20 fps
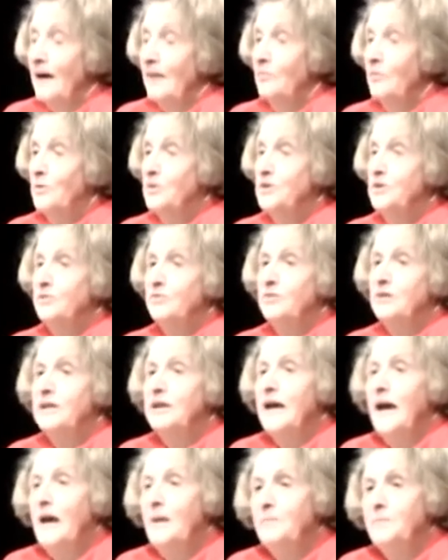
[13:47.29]
What do you
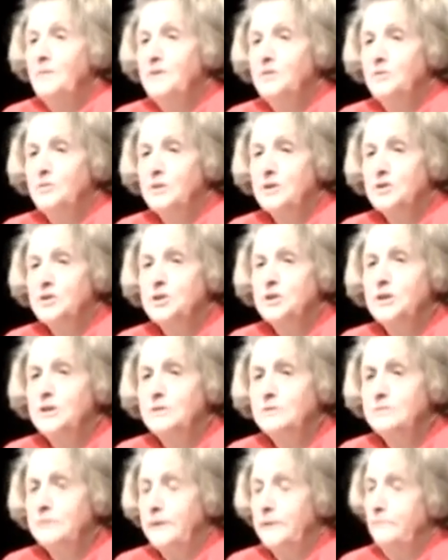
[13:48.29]
think happened to the
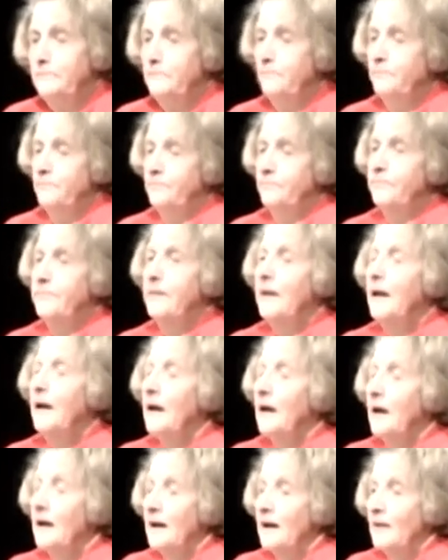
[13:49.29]

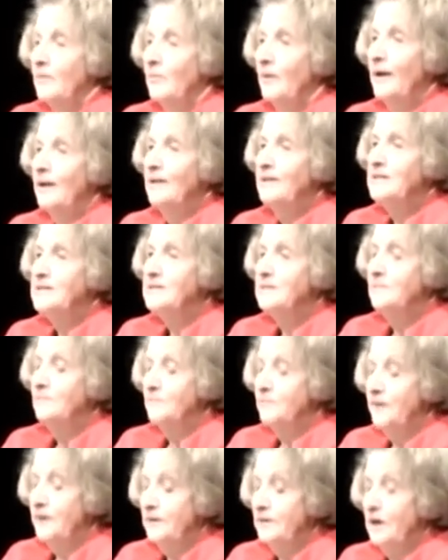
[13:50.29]
children? Well,
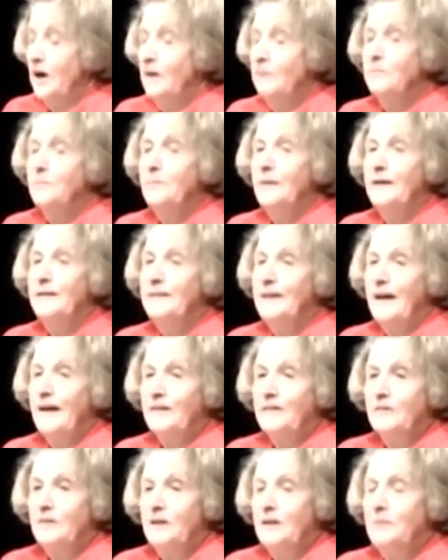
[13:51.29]
the government
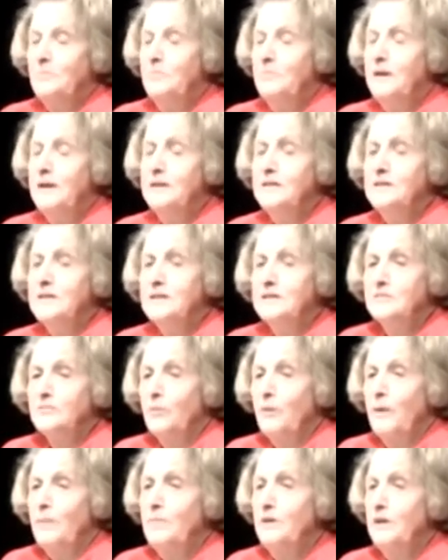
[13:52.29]
had an immediate
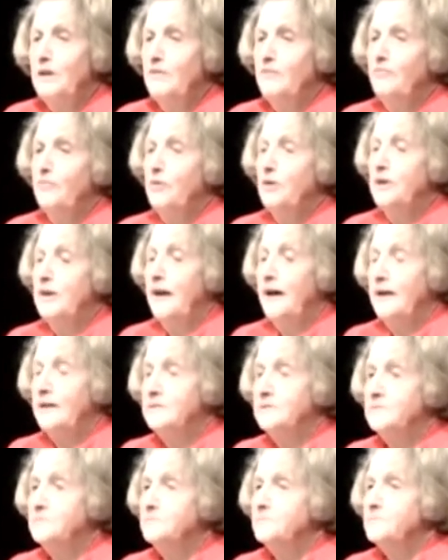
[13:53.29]
remedy for
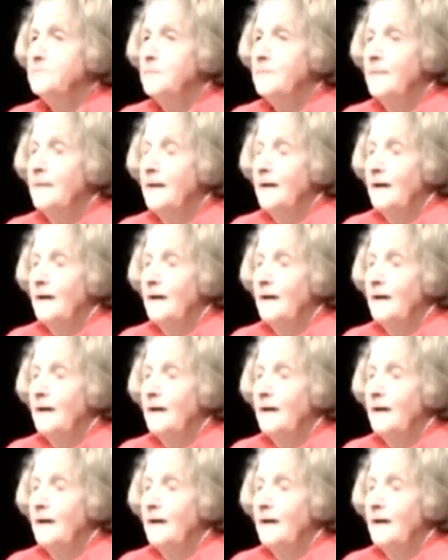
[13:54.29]
that: